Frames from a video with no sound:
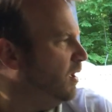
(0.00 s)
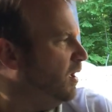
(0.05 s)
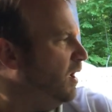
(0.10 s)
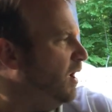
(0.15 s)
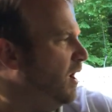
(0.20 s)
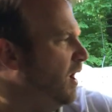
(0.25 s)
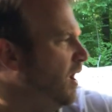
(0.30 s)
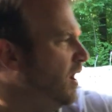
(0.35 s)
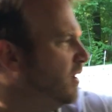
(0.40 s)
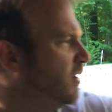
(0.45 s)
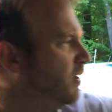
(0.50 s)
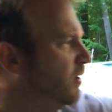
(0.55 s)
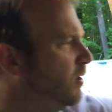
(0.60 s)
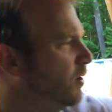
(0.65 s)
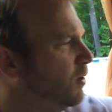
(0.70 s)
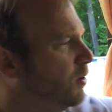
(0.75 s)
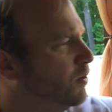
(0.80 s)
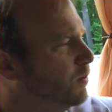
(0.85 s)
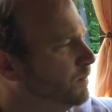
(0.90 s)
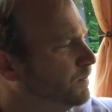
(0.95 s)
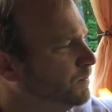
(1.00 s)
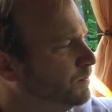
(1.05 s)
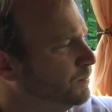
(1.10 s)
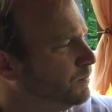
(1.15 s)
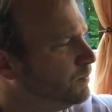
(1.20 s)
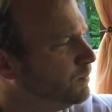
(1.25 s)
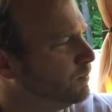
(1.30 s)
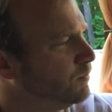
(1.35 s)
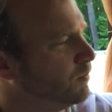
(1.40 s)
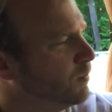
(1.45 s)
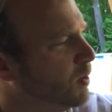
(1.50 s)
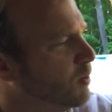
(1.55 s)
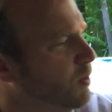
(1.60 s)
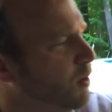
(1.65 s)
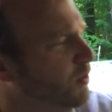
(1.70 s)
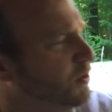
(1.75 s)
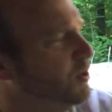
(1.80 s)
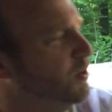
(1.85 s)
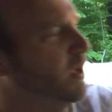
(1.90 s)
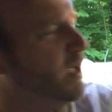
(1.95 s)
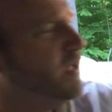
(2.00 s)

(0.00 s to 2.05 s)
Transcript: I'm gonna go. Well, we'll do